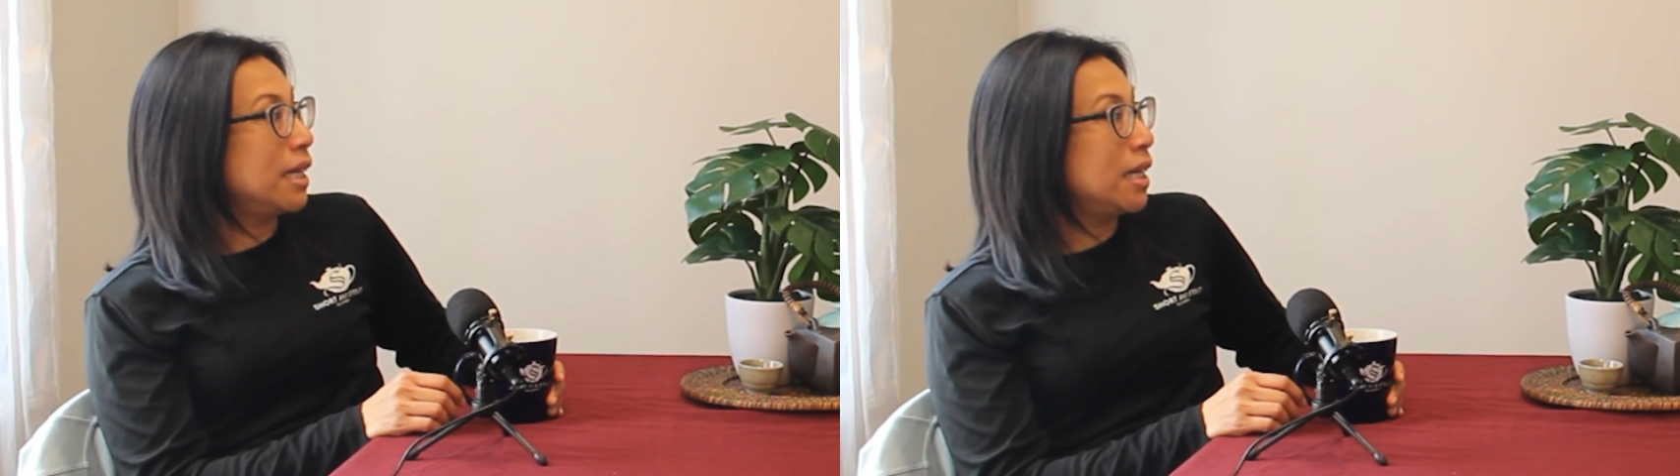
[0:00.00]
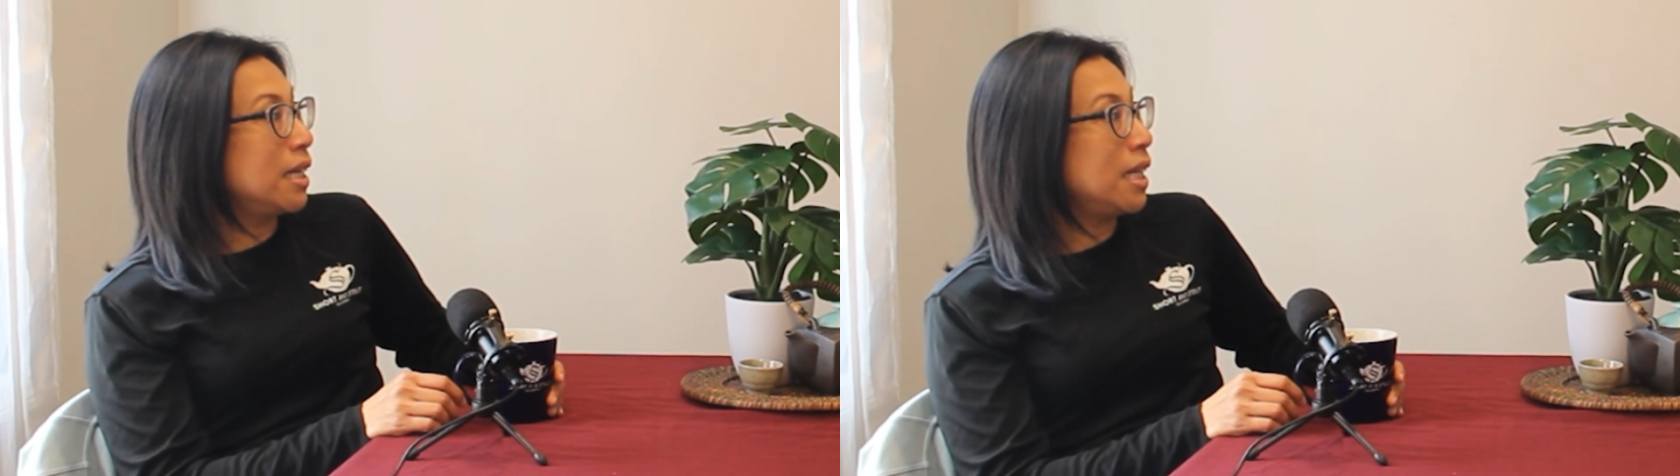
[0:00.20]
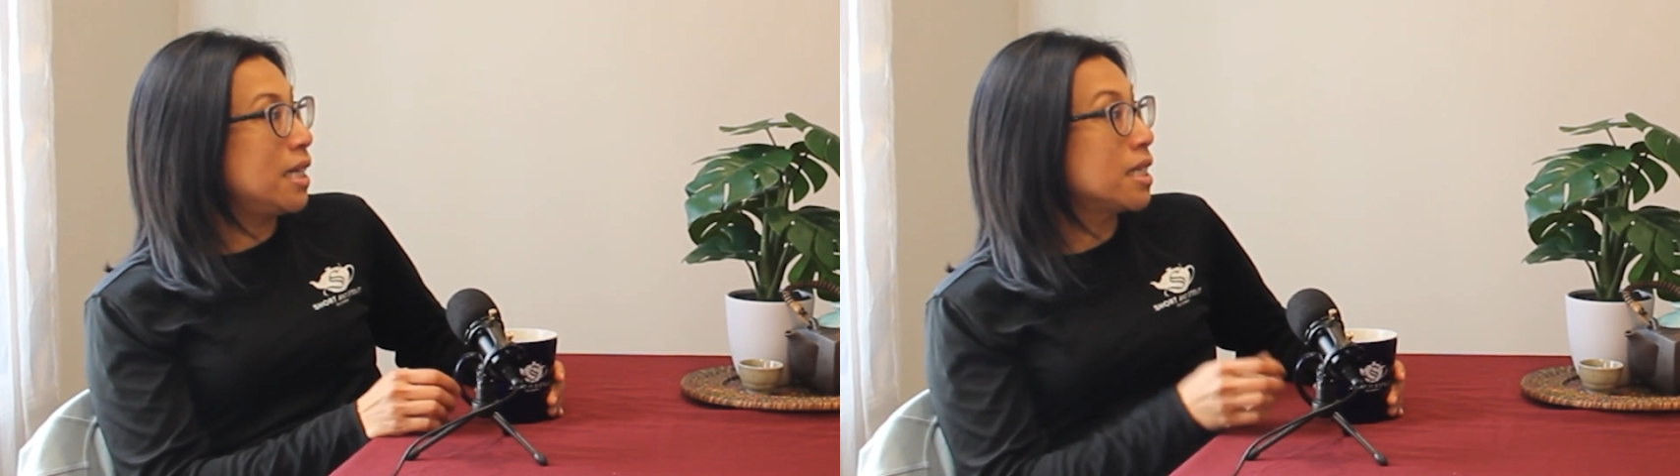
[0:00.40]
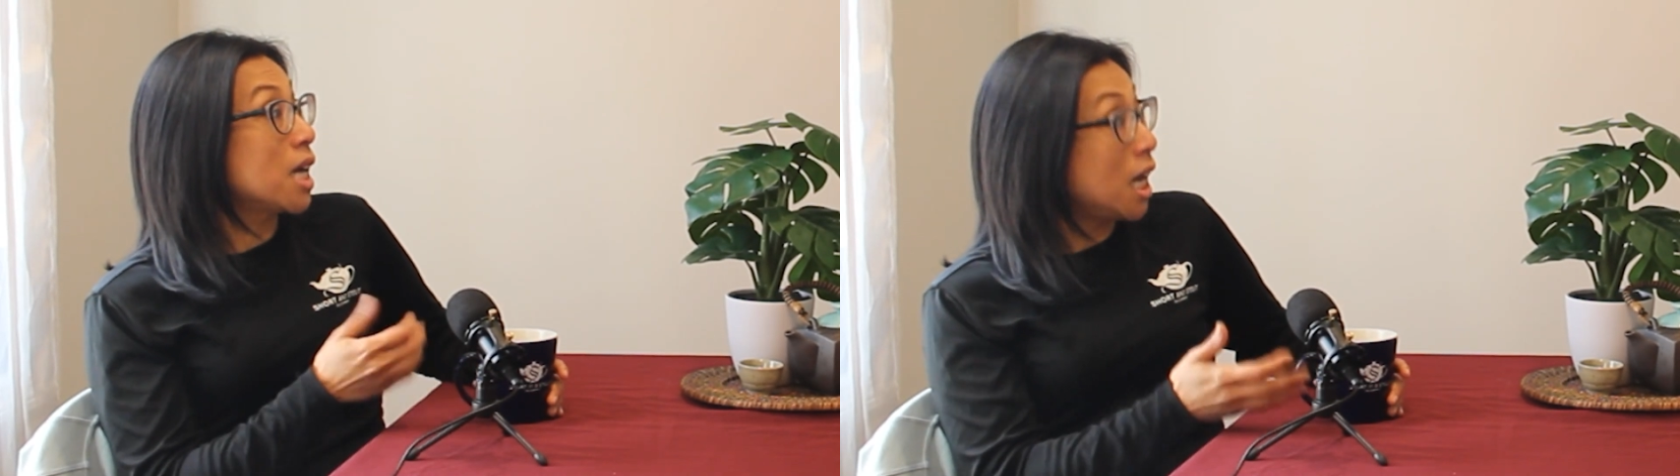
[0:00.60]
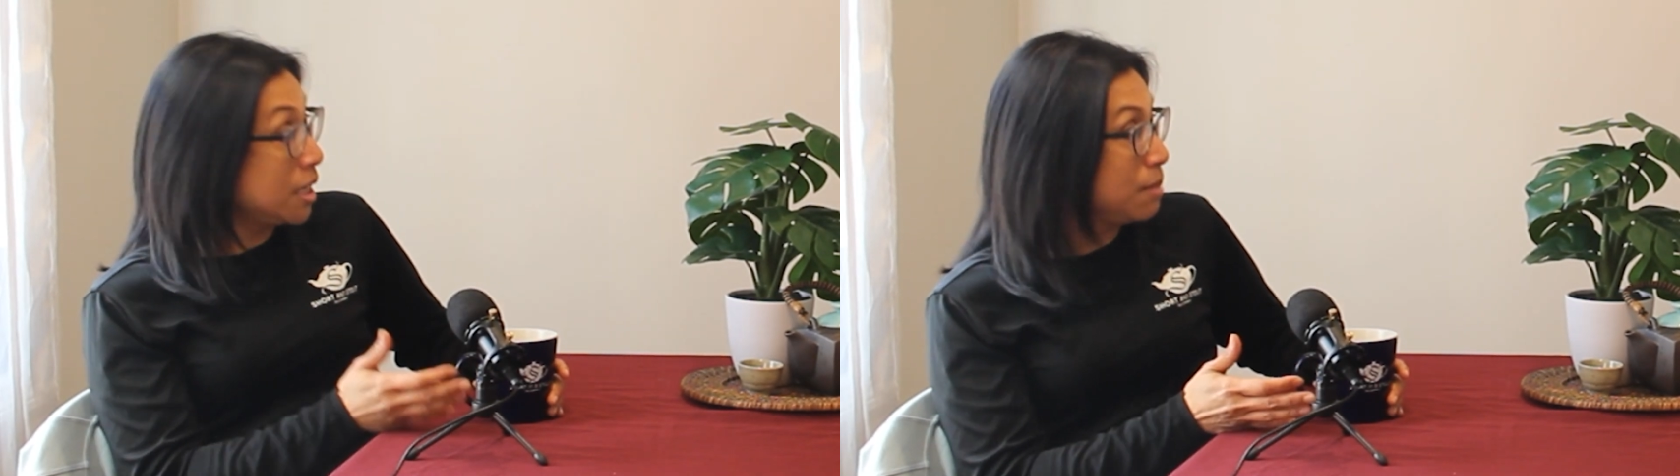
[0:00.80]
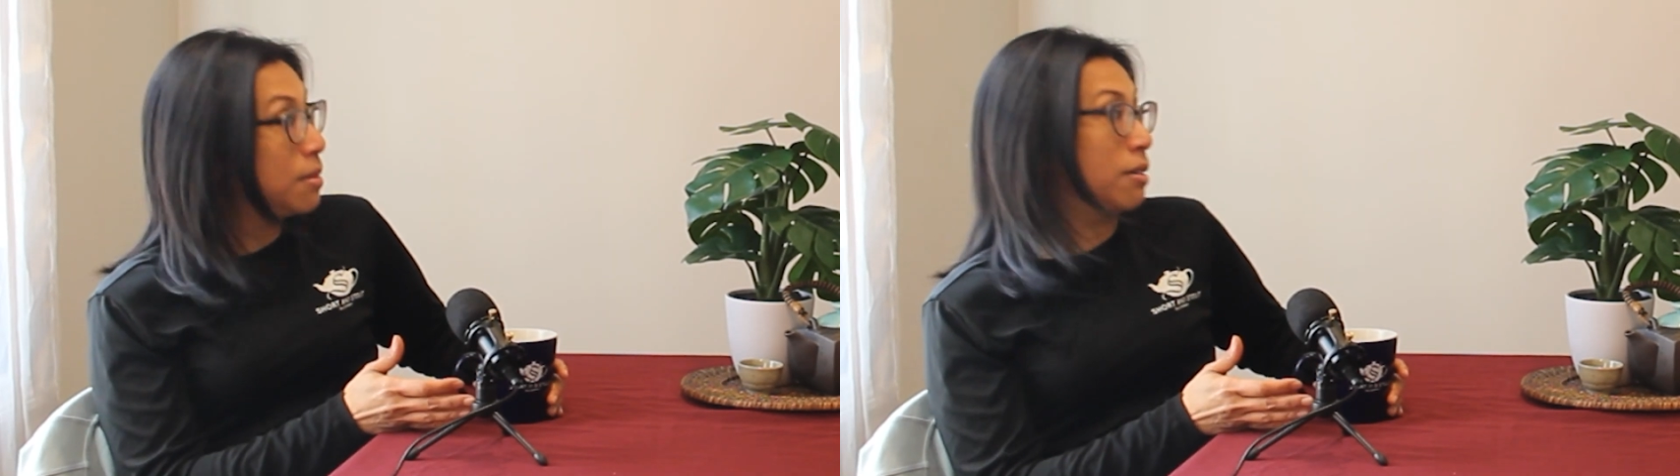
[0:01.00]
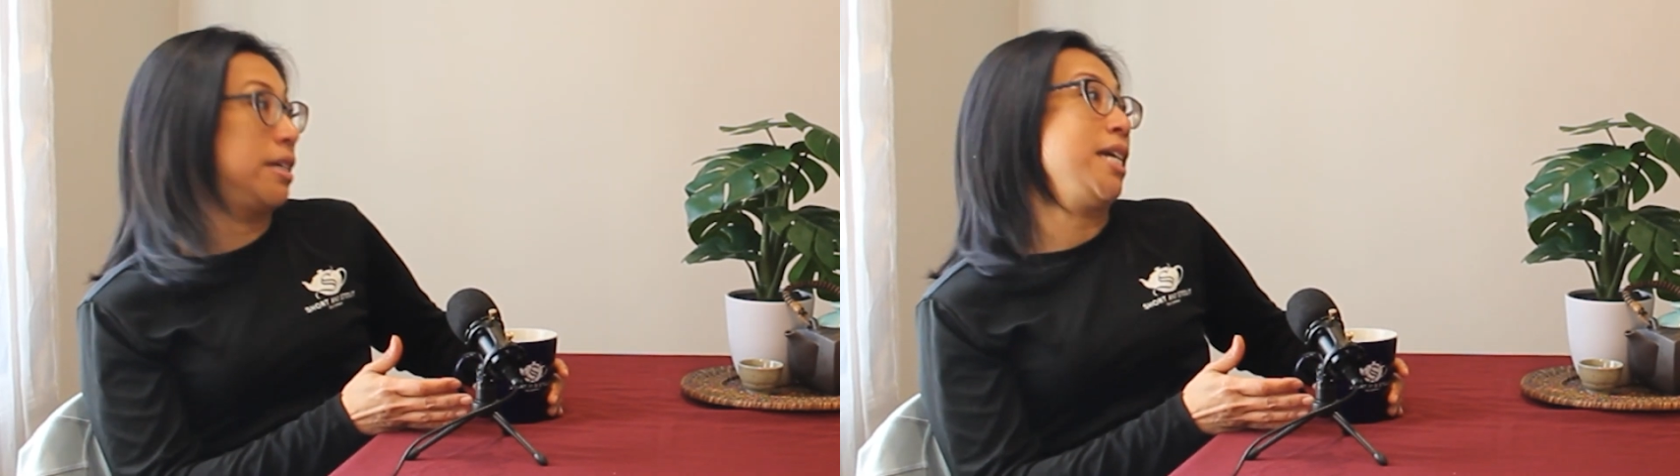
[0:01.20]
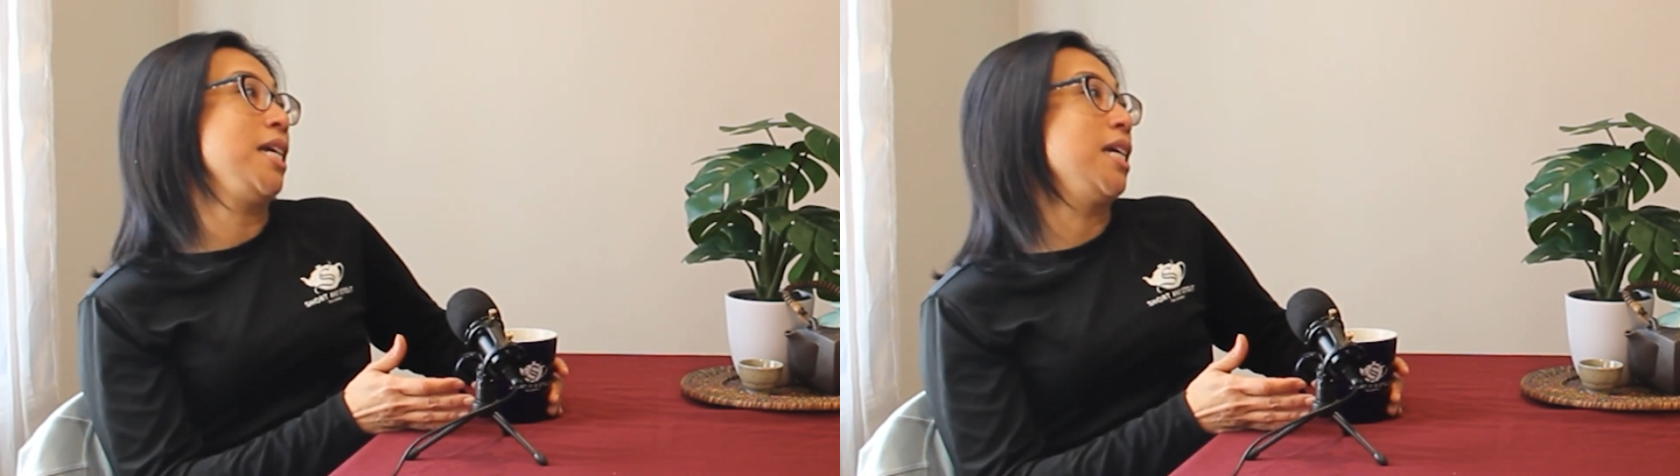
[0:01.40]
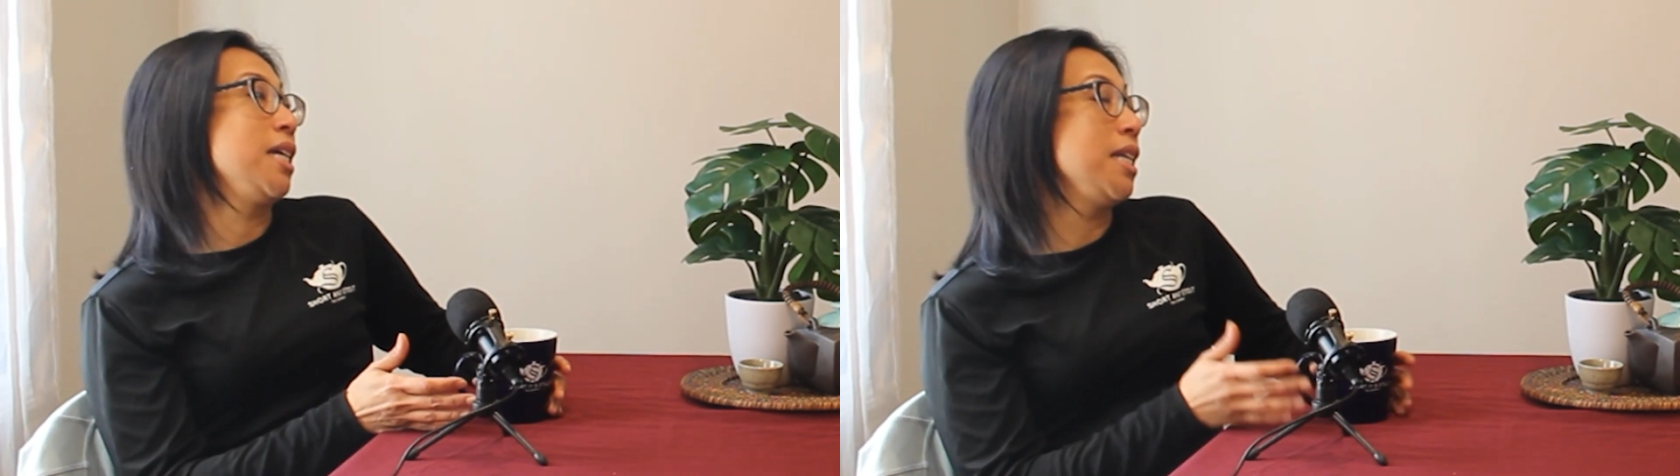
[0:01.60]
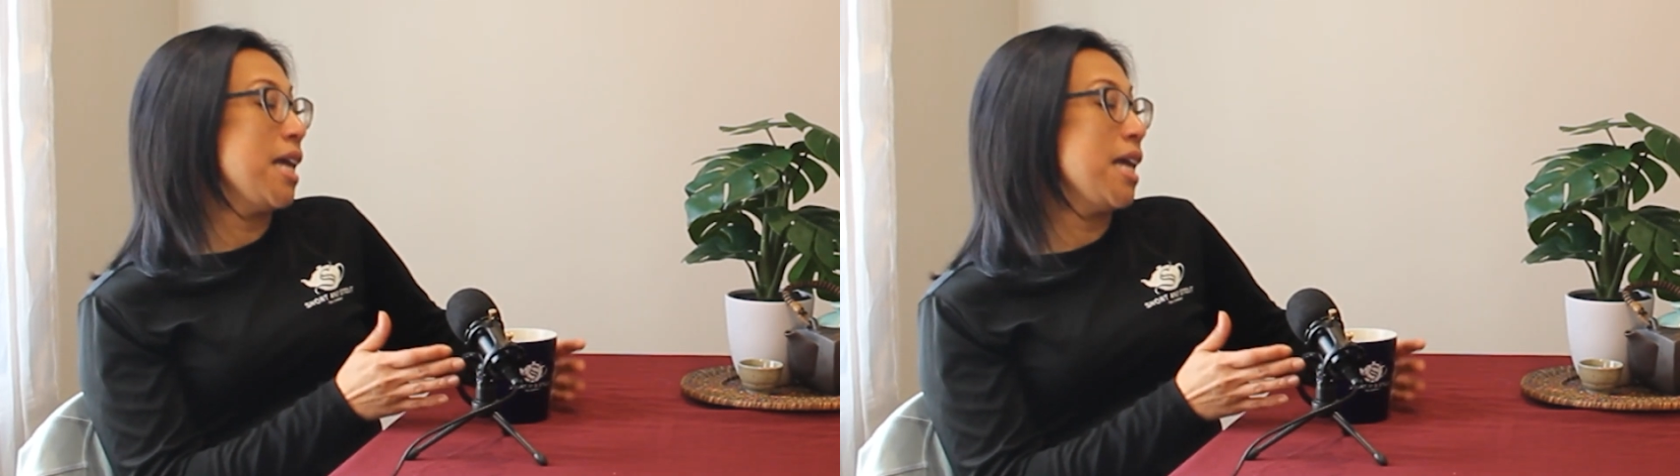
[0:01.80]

and it's customary